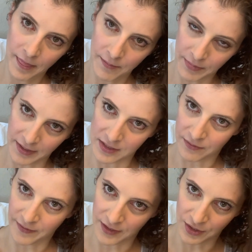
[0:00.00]
because
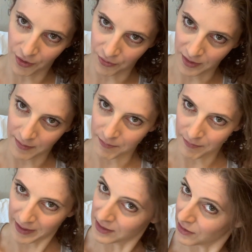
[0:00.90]
if I don't, it
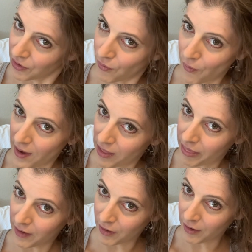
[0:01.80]
makes it look way
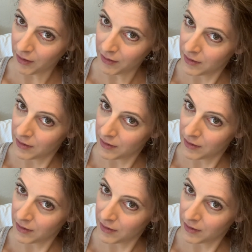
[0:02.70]
thinner.